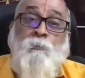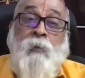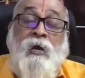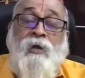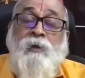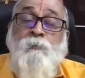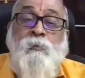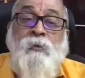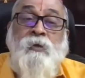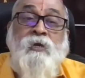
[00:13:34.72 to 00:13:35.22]

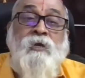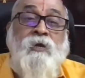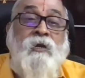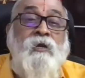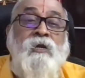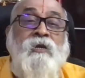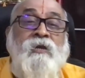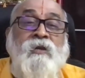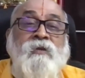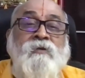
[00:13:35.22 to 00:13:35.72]
By
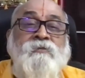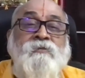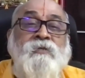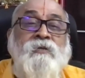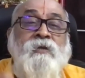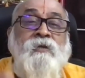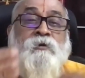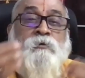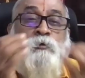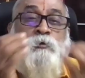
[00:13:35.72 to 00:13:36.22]
merely
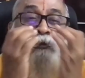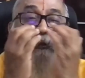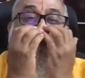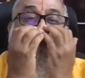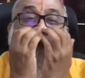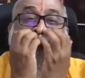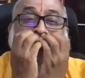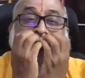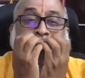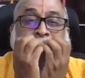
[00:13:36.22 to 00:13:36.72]
listening to
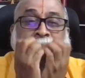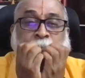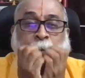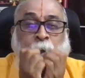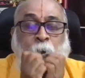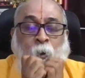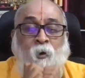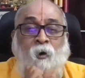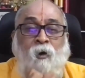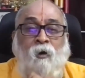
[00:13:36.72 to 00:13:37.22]
the video
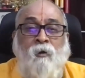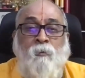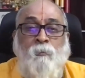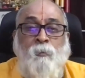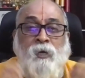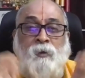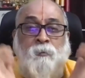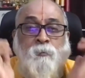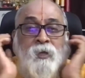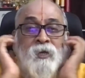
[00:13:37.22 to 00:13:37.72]
or
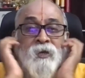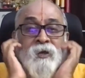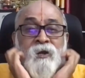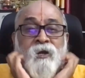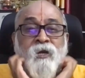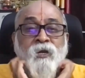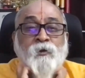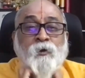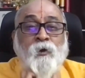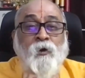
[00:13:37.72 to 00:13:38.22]
by
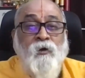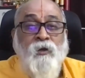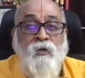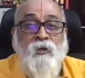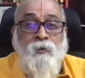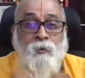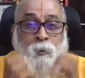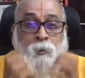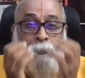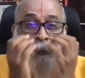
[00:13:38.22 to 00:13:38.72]
merely
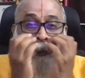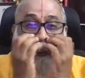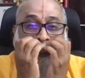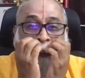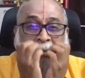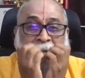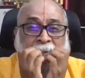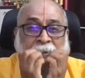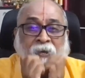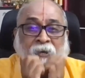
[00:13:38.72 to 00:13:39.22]
talking to
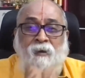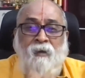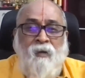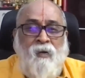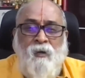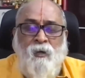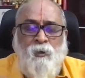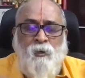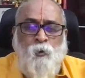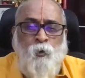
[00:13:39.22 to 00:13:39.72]
me, they
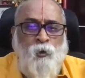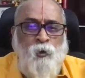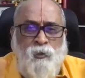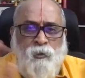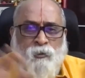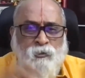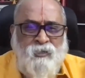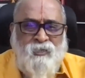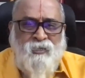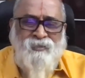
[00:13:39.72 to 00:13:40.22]
are not
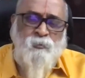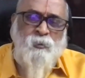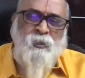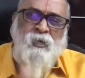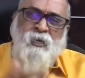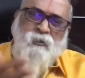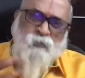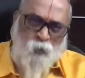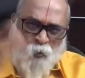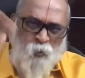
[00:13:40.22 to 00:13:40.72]
going to change,
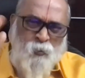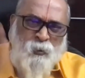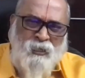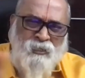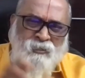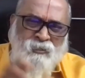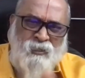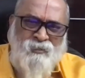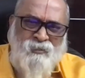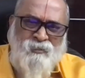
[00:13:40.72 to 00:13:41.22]
because
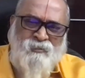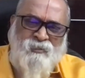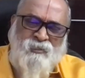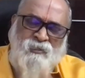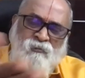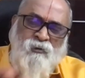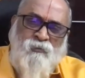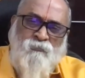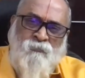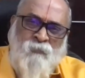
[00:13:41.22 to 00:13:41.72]
nobody changes.
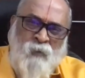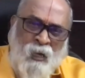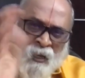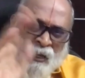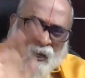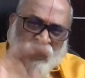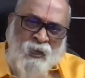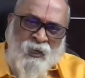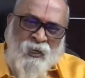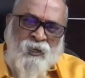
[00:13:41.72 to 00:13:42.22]
Even
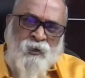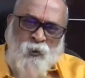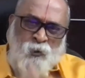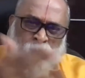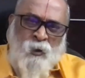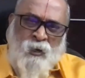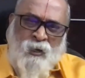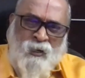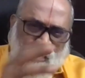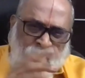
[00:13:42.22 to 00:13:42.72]
in
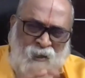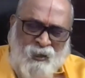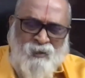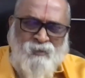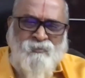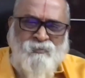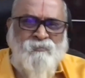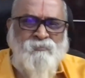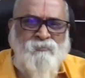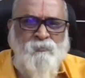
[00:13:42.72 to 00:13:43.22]
your
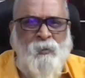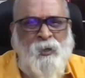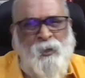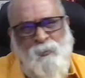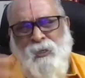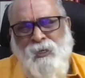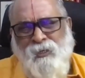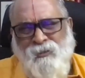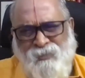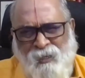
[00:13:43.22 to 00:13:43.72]
case,
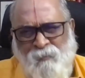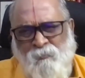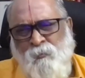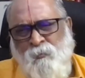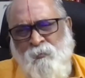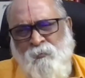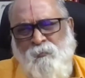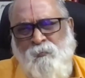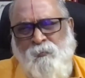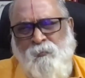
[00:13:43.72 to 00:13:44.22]
maybe
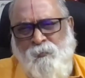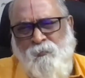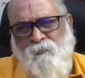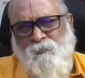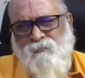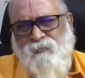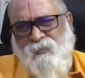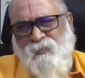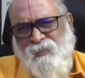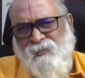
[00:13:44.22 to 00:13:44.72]
some
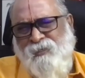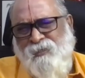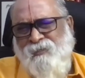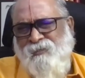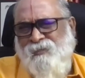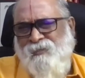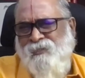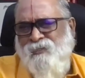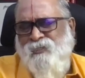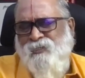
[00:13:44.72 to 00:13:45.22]

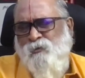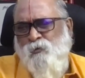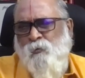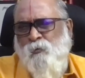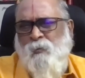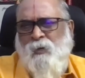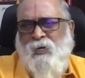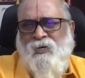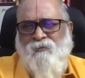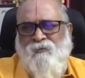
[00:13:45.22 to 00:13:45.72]
certain things
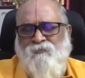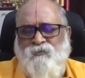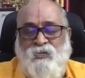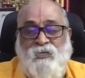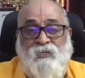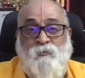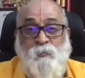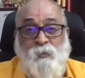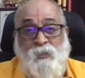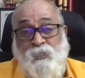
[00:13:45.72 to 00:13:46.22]
you might have
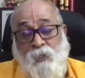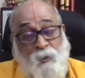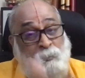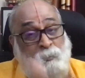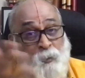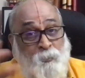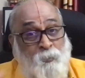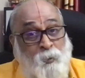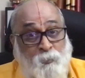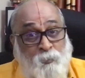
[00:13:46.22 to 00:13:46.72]
changed, but there
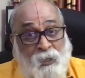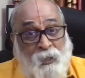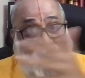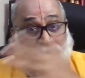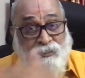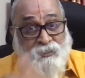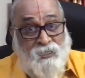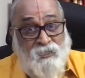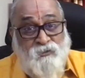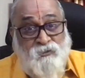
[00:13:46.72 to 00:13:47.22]
may be
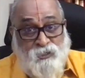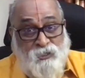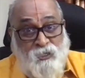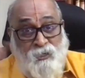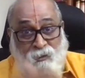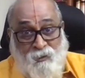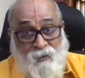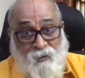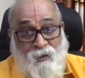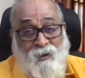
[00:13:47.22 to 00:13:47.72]
many things
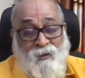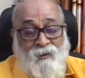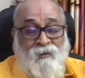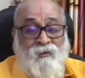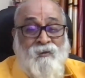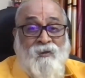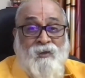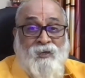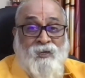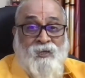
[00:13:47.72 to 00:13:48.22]
still
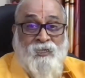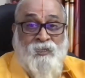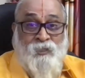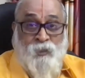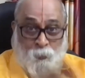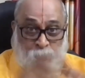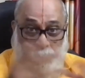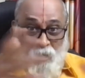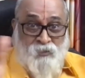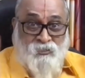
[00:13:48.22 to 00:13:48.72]
in
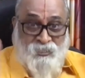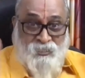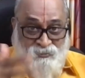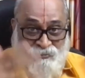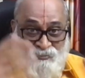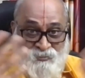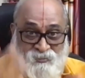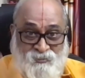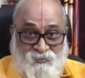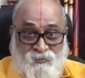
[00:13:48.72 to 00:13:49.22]
the
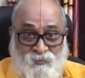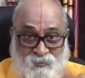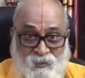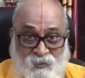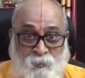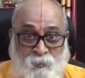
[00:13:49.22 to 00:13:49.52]
process.